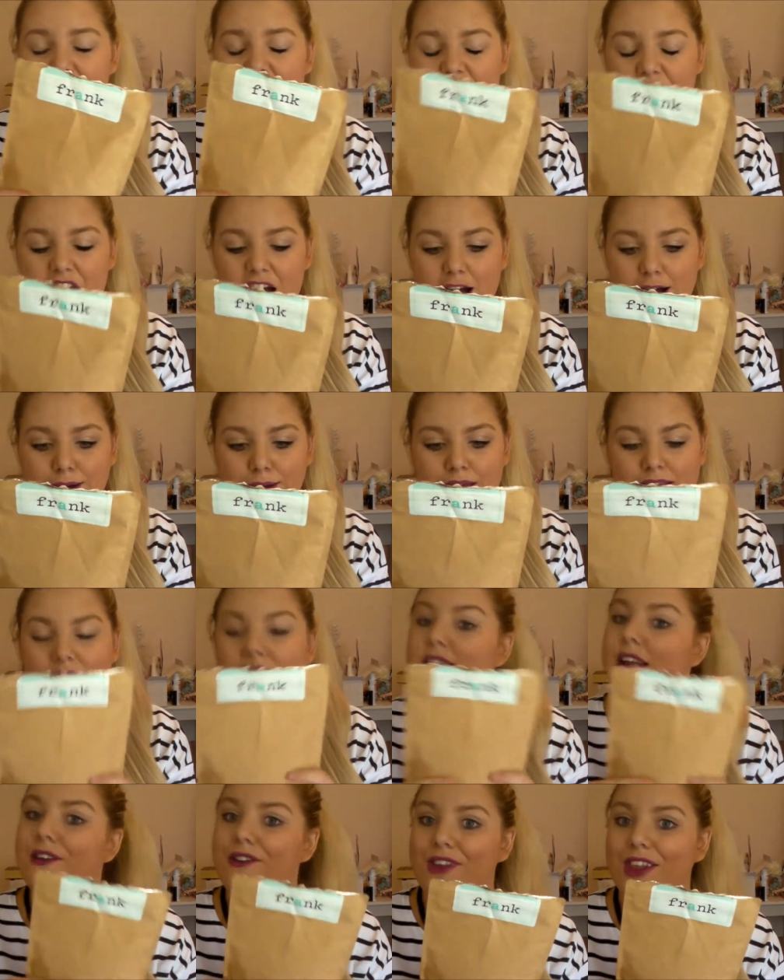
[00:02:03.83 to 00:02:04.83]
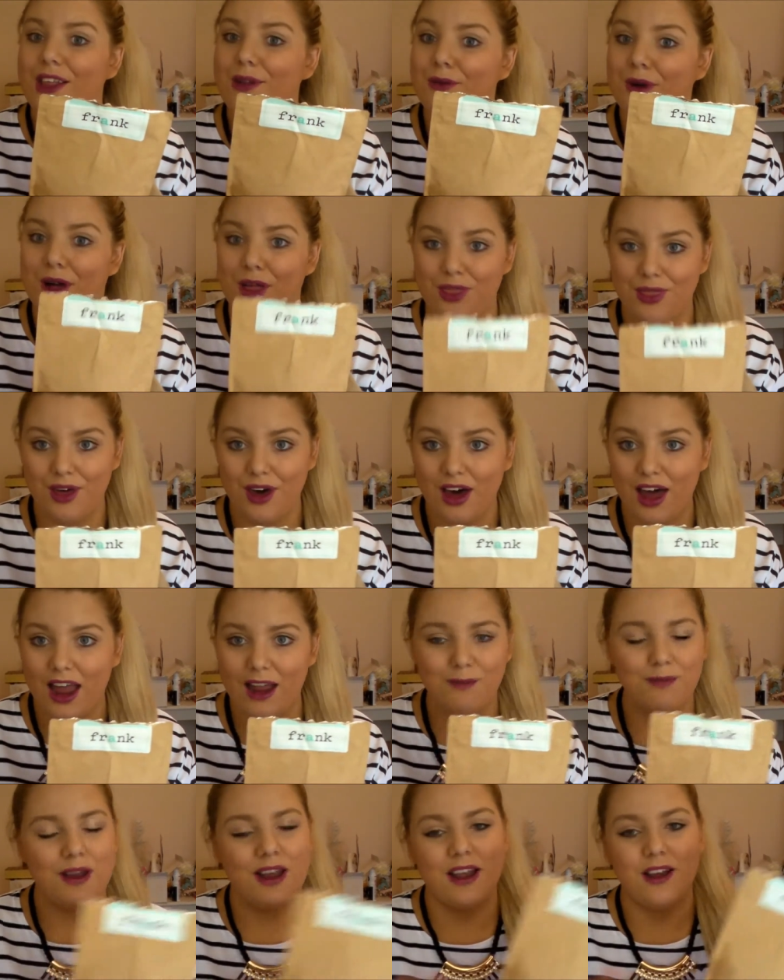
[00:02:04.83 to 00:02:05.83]
It's definitely worth the
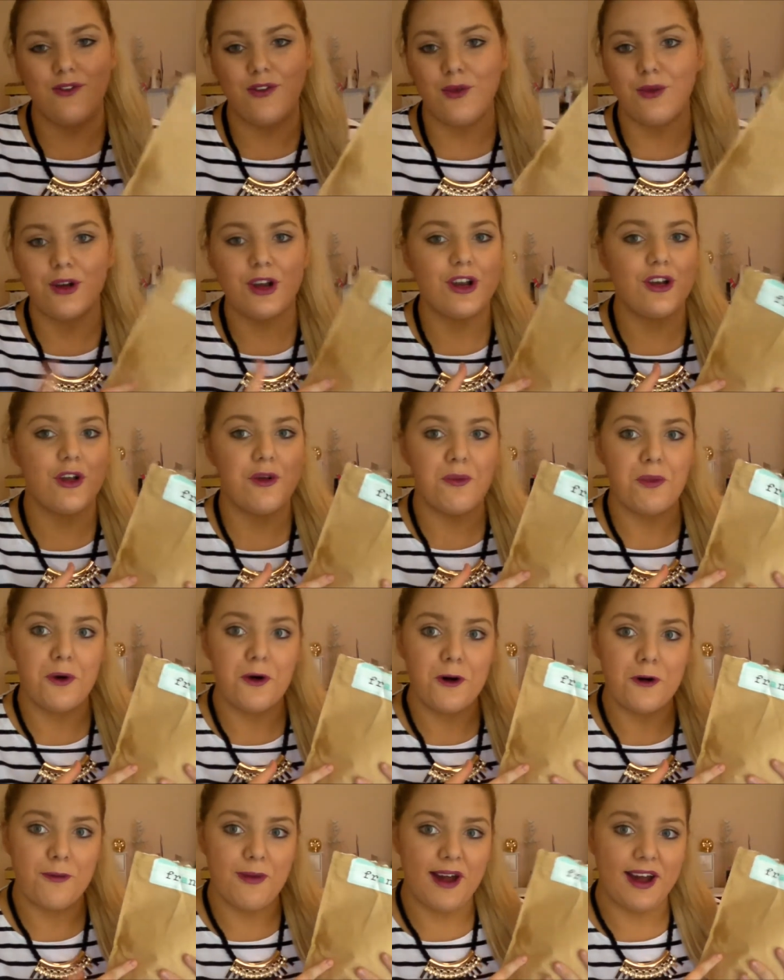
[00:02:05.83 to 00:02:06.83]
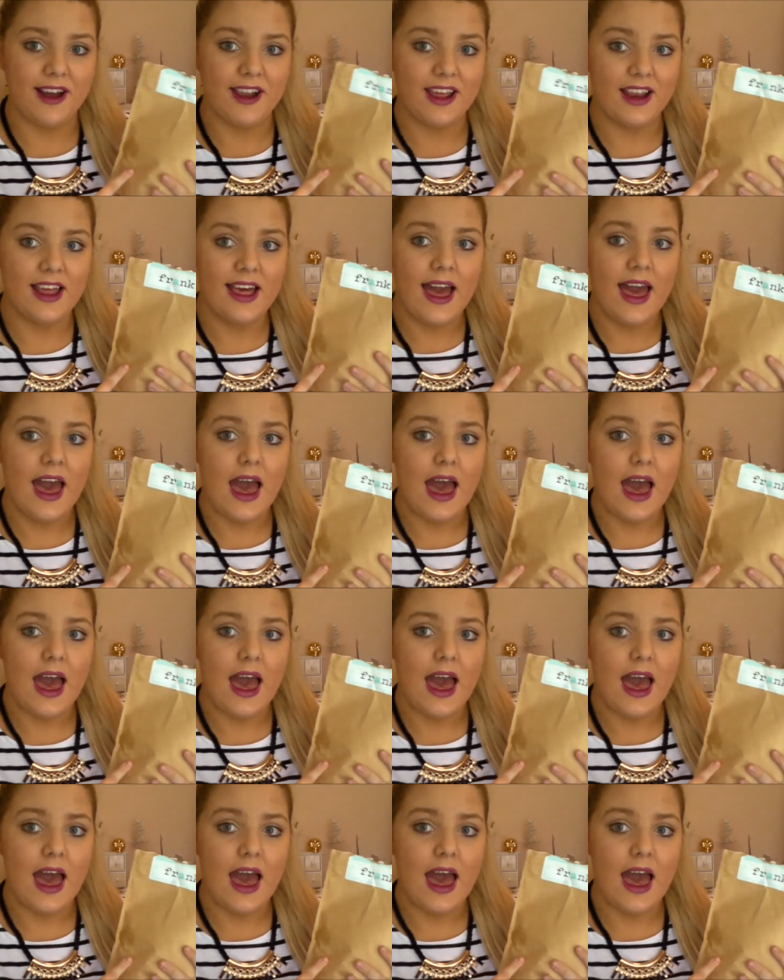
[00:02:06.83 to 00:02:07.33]
hype, and if you want to know more about it,